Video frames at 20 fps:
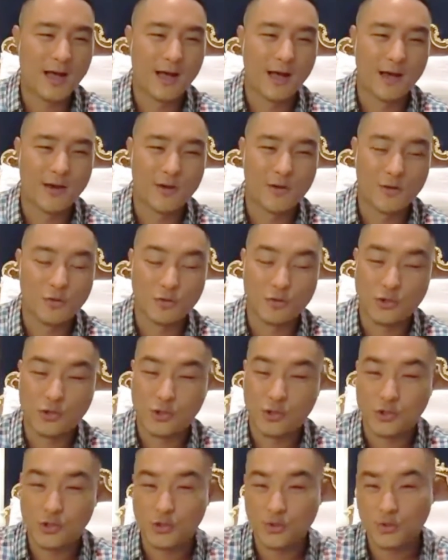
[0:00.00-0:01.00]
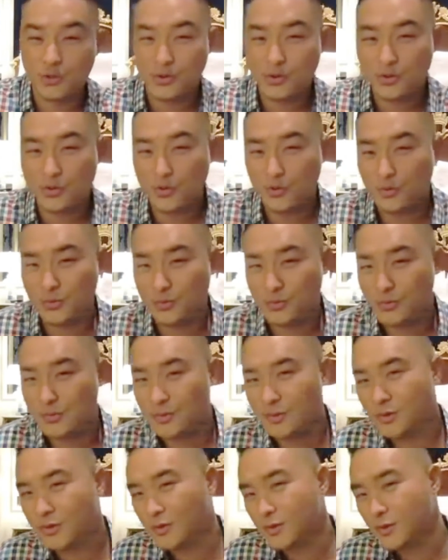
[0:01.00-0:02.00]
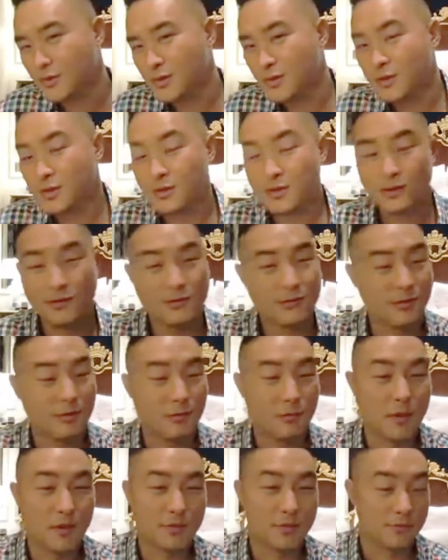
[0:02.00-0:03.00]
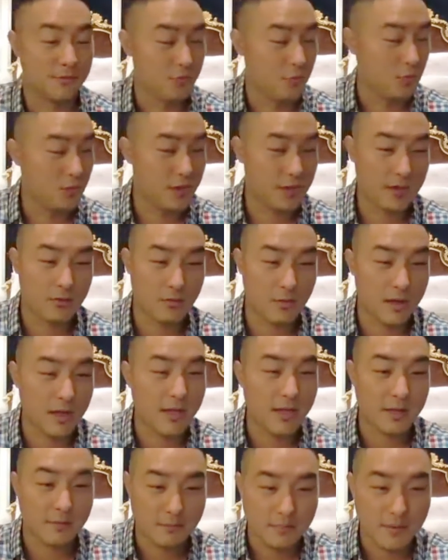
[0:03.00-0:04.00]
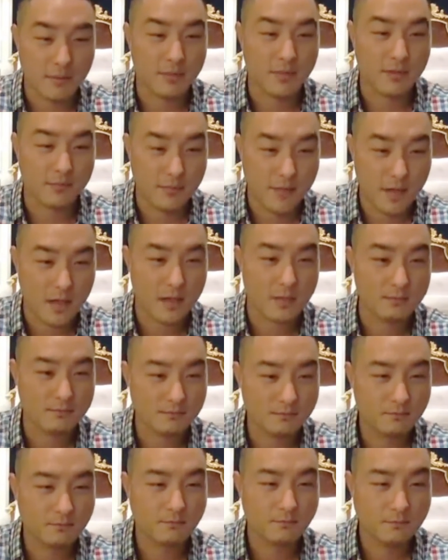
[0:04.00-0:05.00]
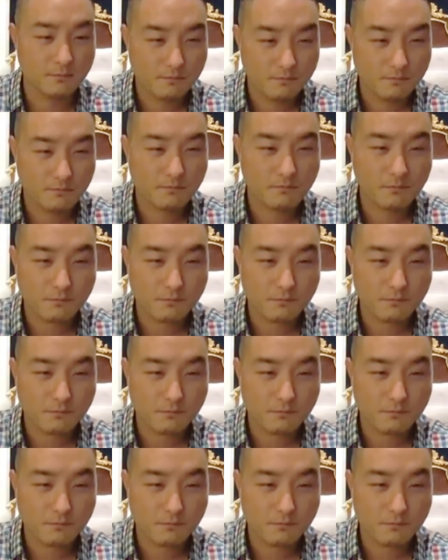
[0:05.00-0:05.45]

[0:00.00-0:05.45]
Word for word: wow. Shoo. This is a month of ruling and reigning, people of God.